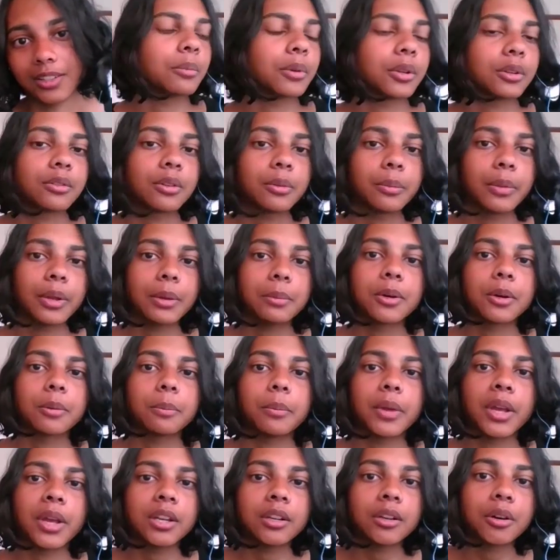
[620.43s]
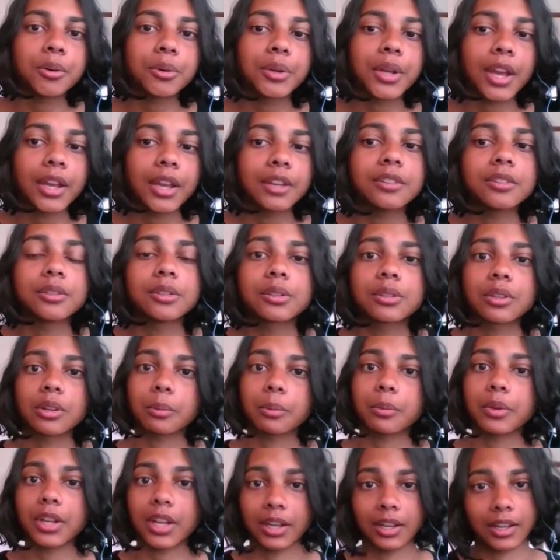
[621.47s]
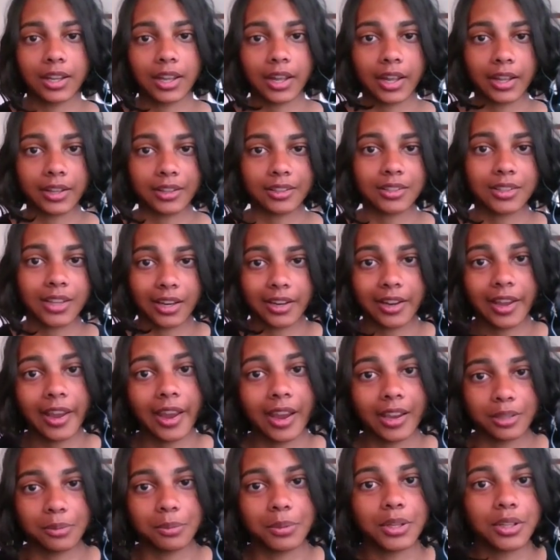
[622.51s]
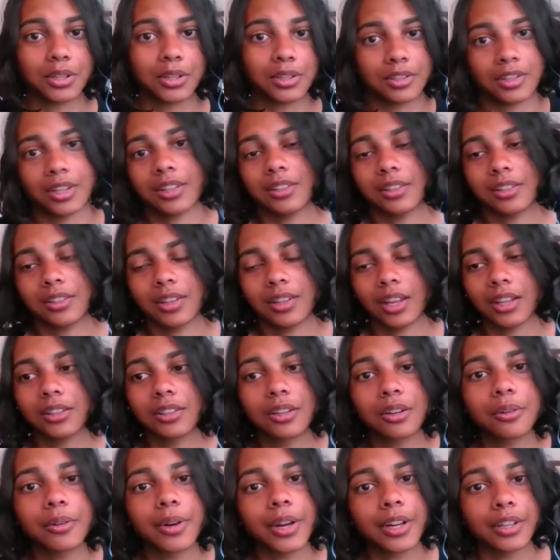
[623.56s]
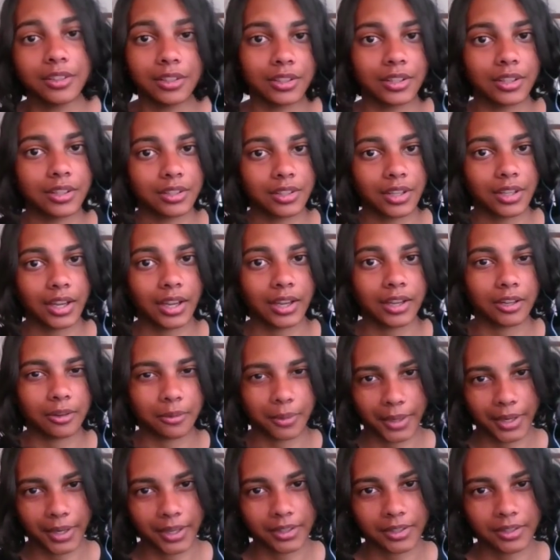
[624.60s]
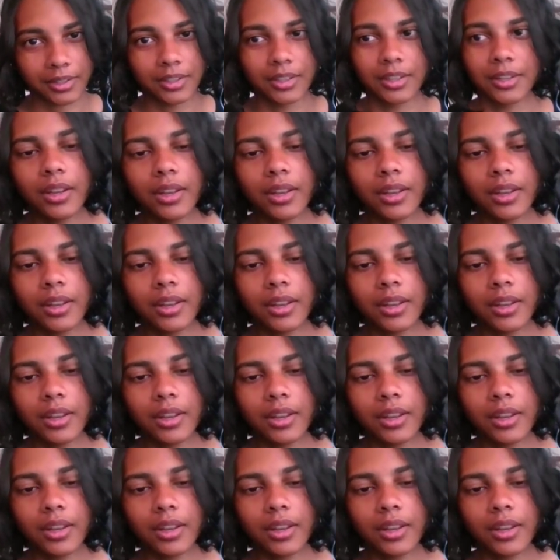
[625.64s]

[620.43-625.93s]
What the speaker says: But remember, men are okay to discriminate against and hate because that's correct in society, right?